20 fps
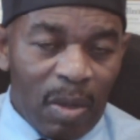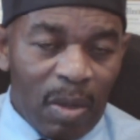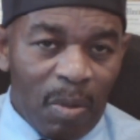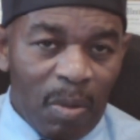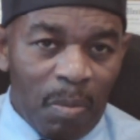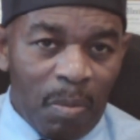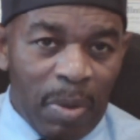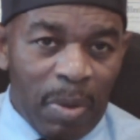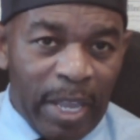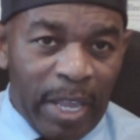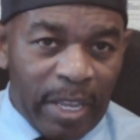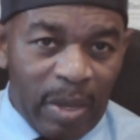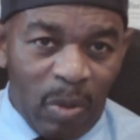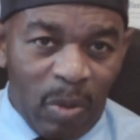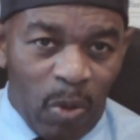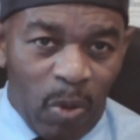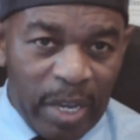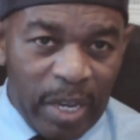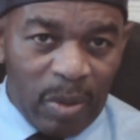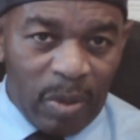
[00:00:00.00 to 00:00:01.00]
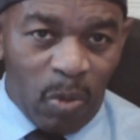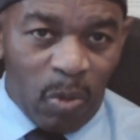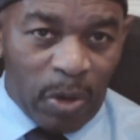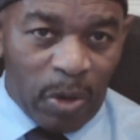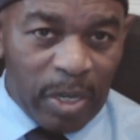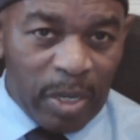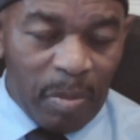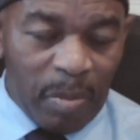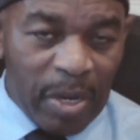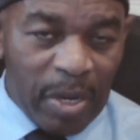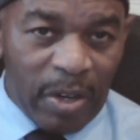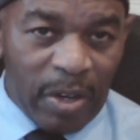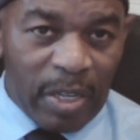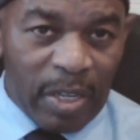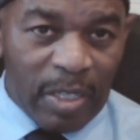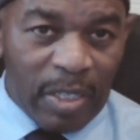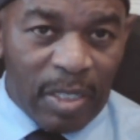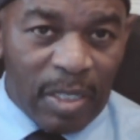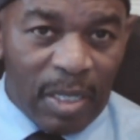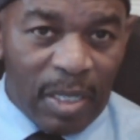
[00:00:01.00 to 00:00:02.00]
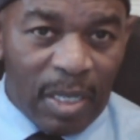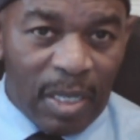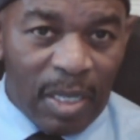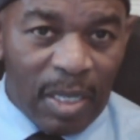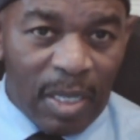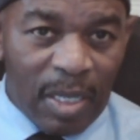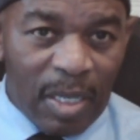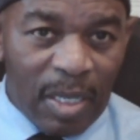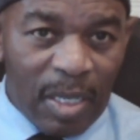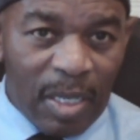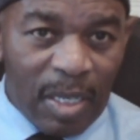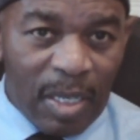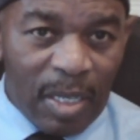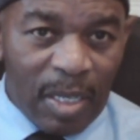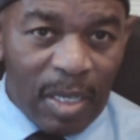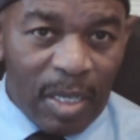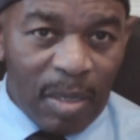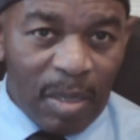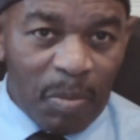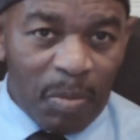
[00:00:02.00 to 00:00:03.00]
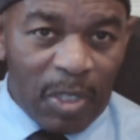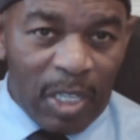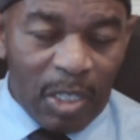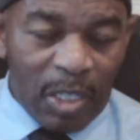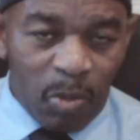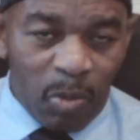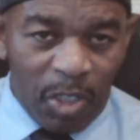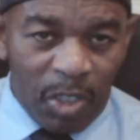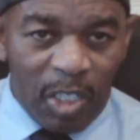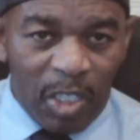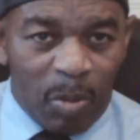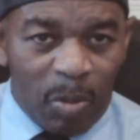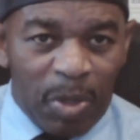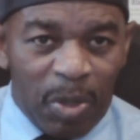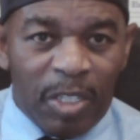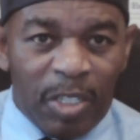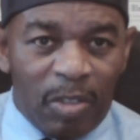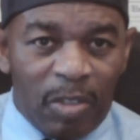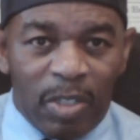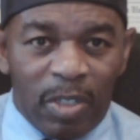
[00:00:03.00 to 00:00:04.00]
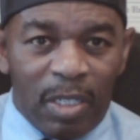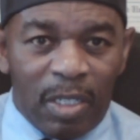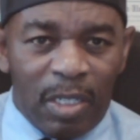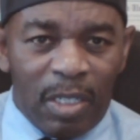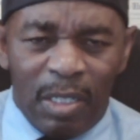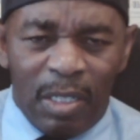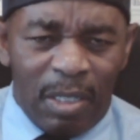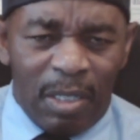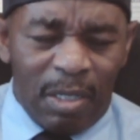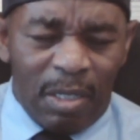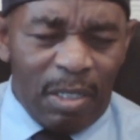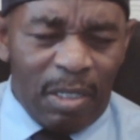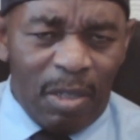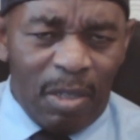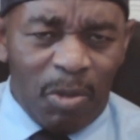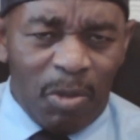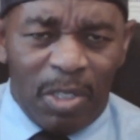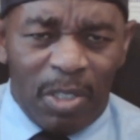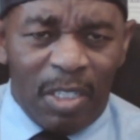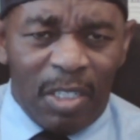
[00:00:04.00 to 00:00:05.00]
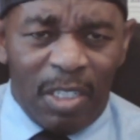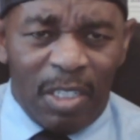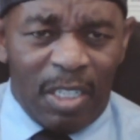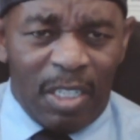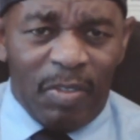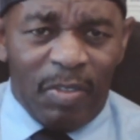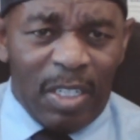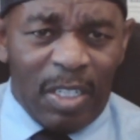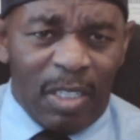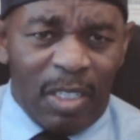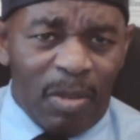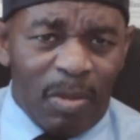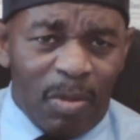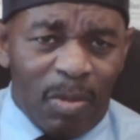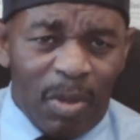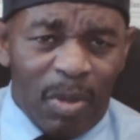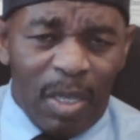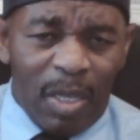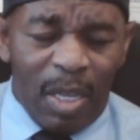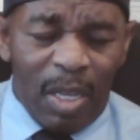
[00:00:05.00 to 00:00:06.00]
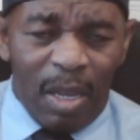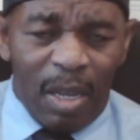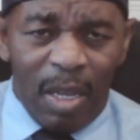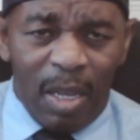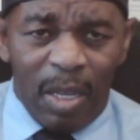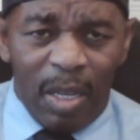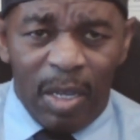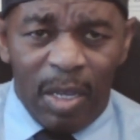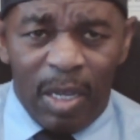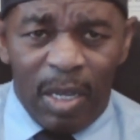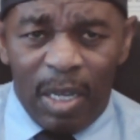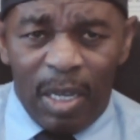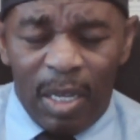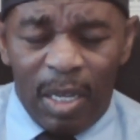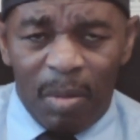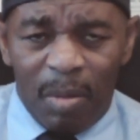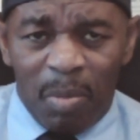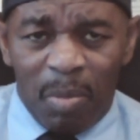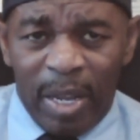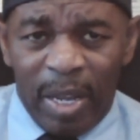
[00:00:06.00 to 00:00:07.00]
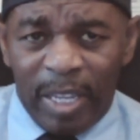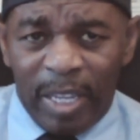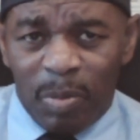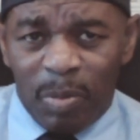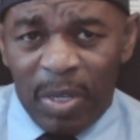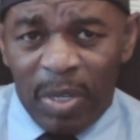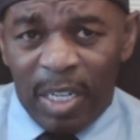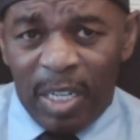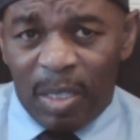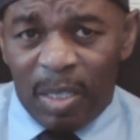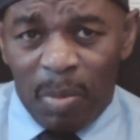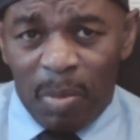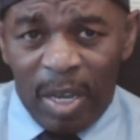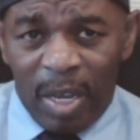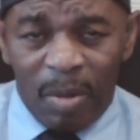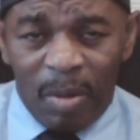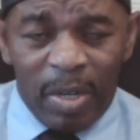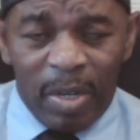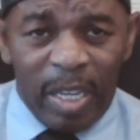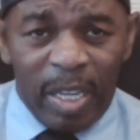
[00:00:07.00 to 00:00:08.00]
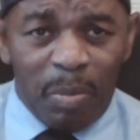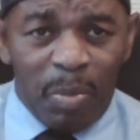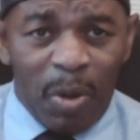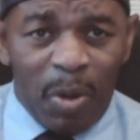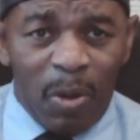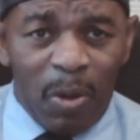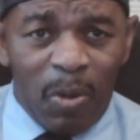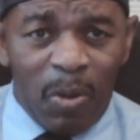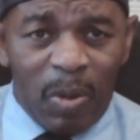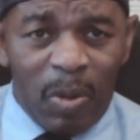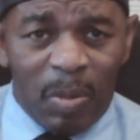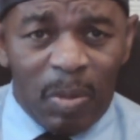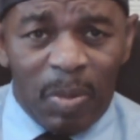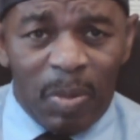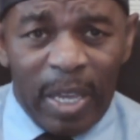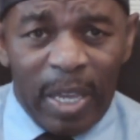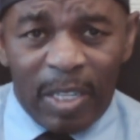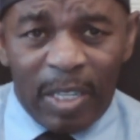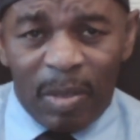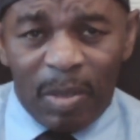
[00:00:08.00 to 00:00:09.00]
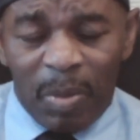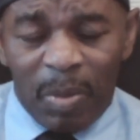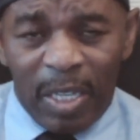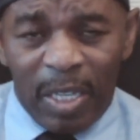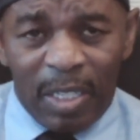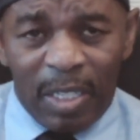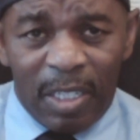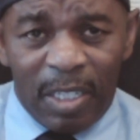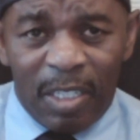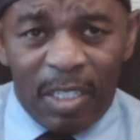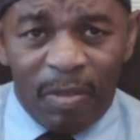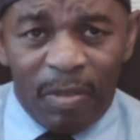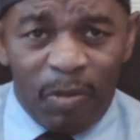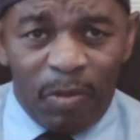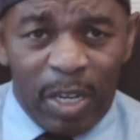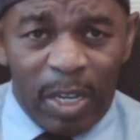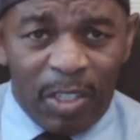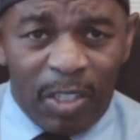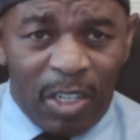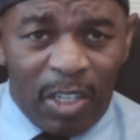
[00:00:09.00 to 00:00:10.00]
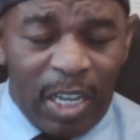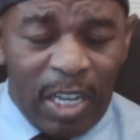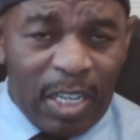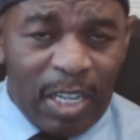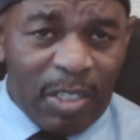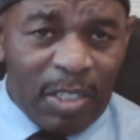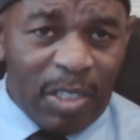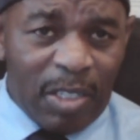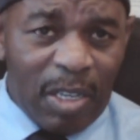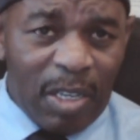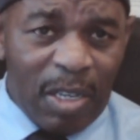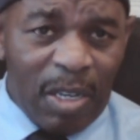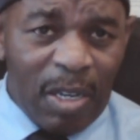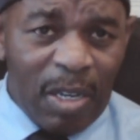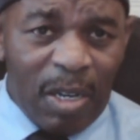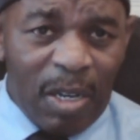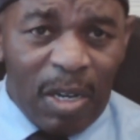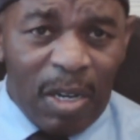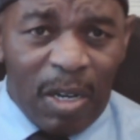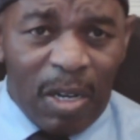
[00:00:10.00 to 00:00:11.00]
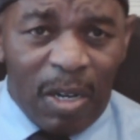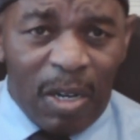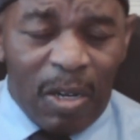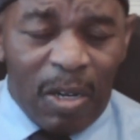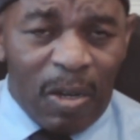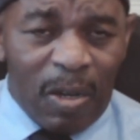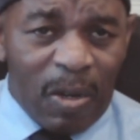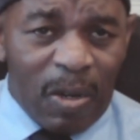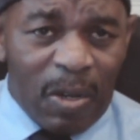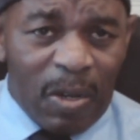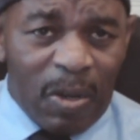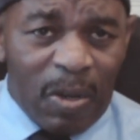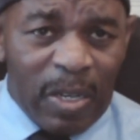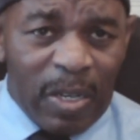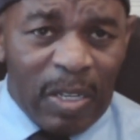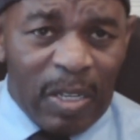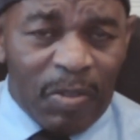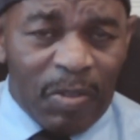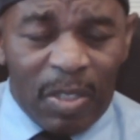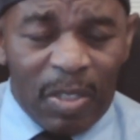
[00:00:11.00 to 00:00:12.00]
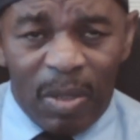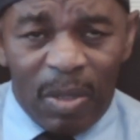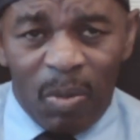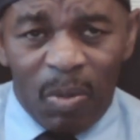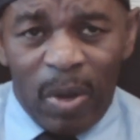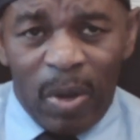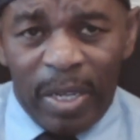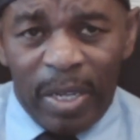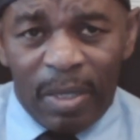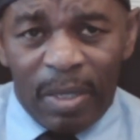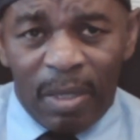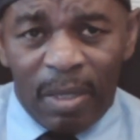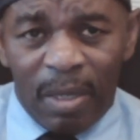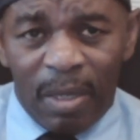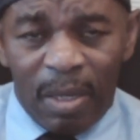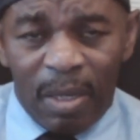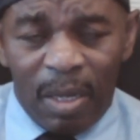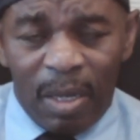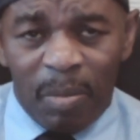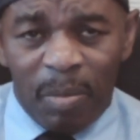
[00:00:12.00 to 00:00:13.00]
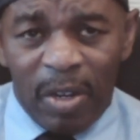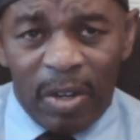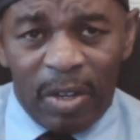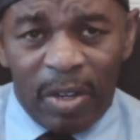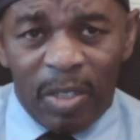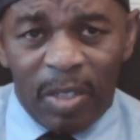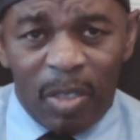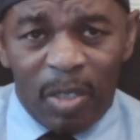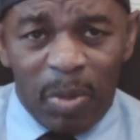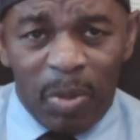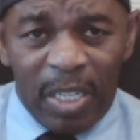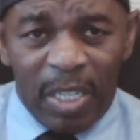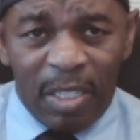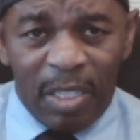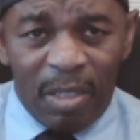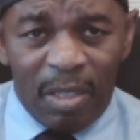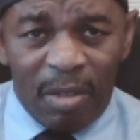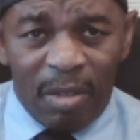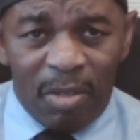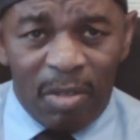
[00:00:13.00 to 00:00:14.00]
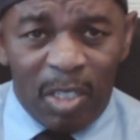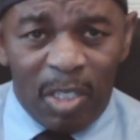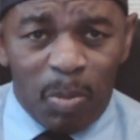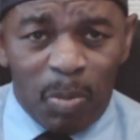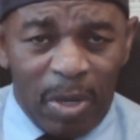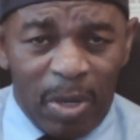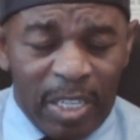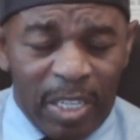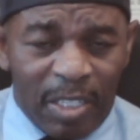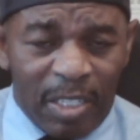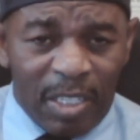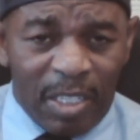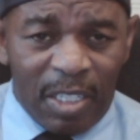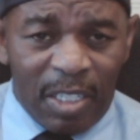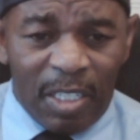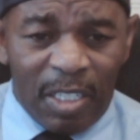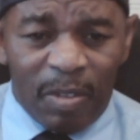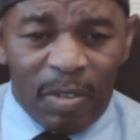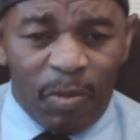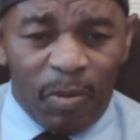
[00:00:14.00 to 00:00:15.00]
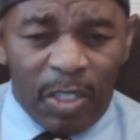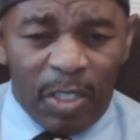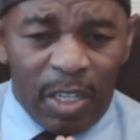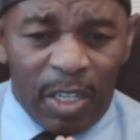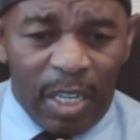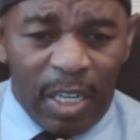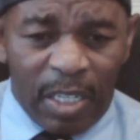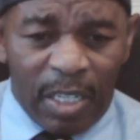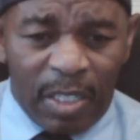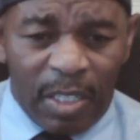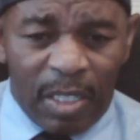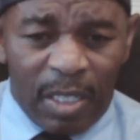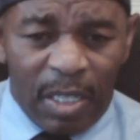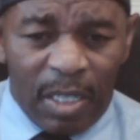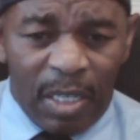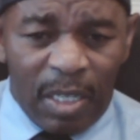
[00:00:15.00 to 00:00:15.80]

black and white working Americans. But that's what she's sponsoring. There's no sensitivity to blacks being at the bottom of that pole, blacks being disenfranchised, or even white Americans being displaced and disenfranchised.